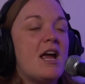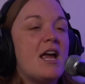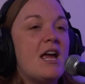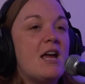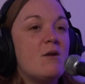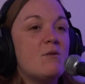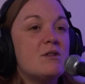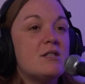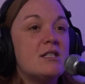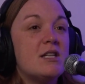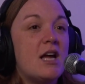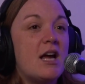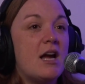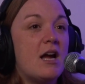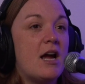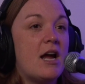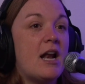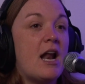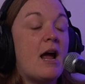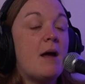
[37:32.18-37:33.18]
He was
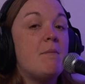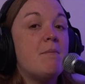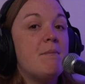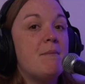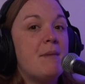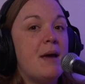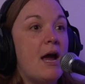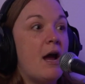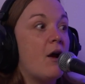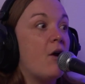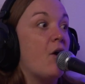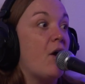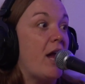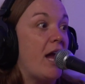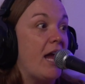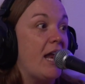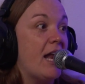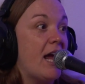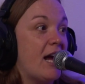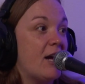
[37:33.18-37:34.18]
like, and I'm
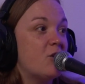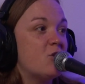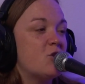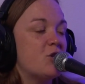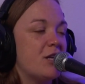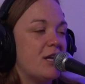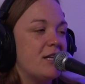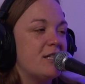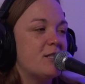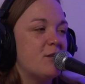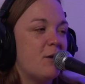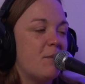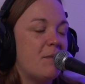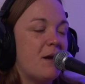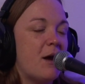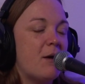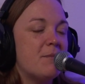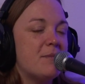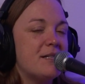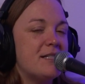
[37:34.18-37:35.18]
married actually, so I'm
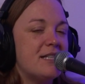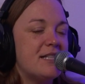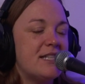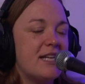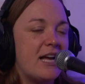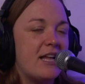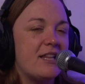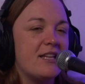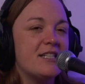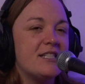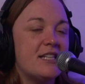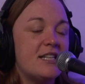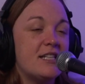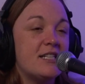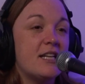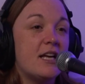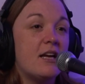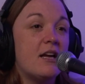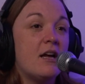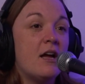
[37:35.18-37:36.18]
now Mrs. Allison.
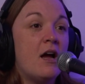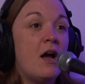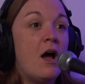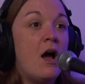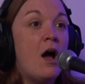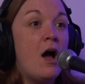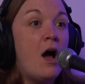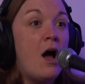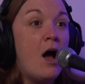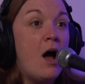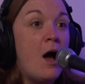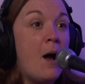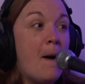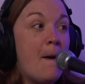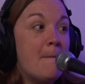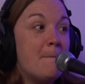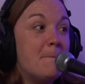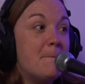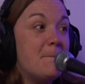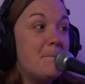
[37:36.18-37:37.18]
It's like,
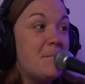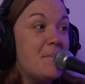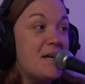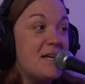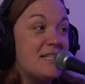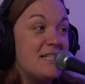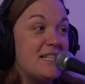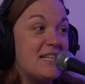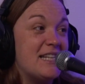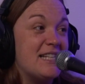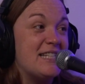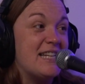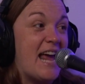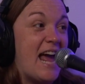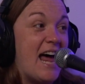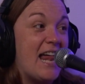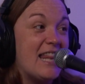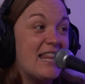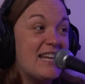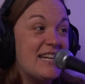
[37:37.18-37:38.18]
Mrs.
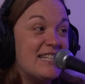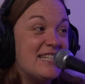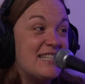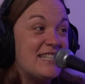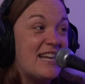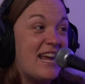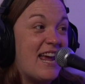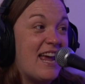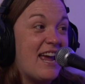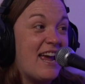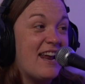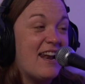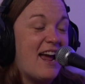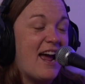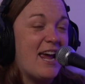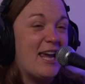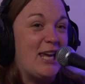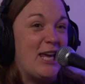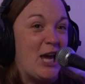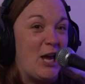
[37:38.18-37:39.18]
Allison,
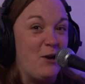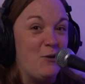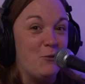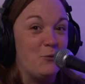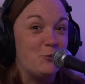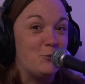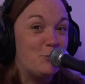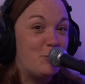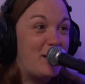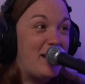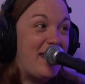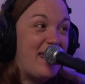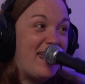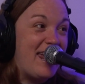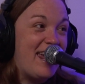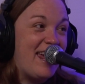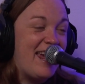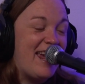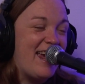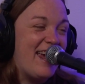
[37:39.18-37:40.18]
I can read.
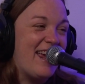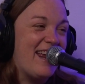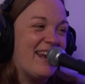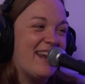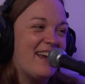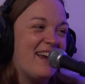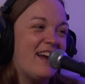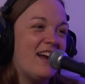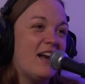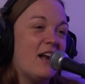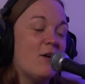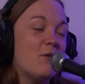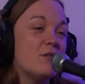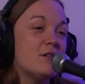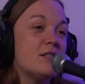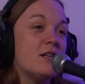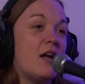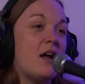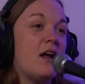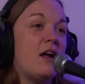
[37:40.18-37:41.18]
And I
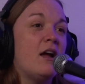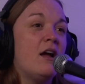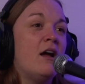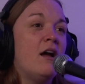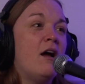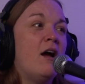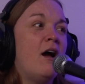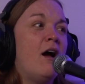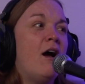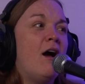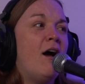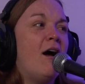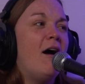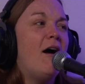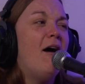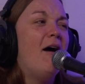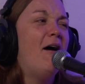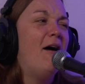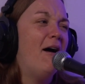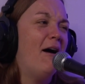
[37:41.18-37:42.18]
was like,
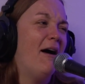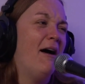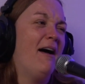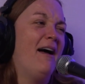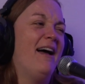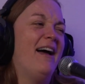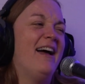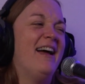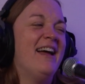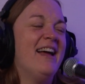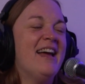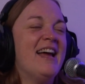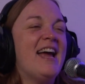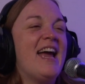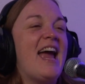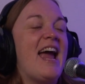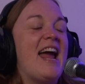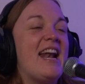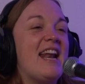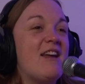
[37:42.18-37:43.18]

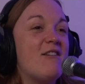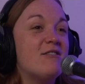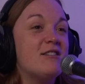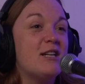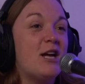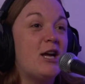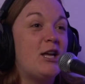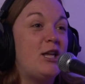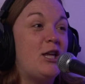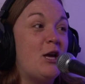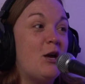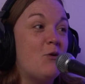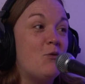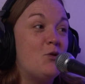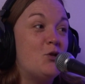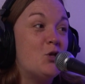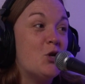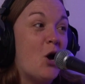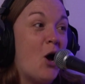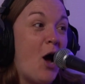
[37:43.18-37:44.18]
oh. And he was like, you
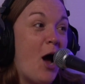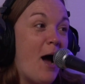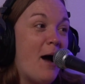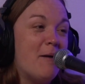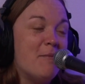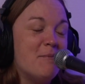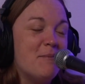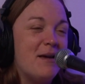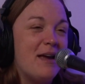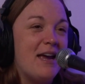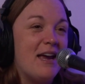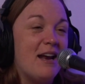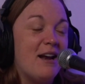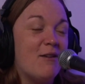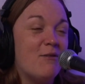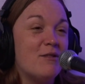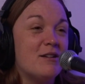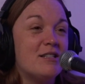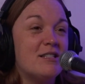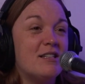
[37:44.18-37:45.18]
taught me. And
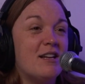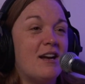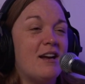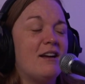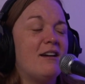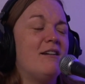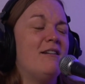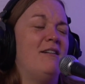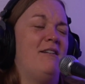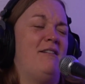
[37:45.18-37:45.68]
I was like,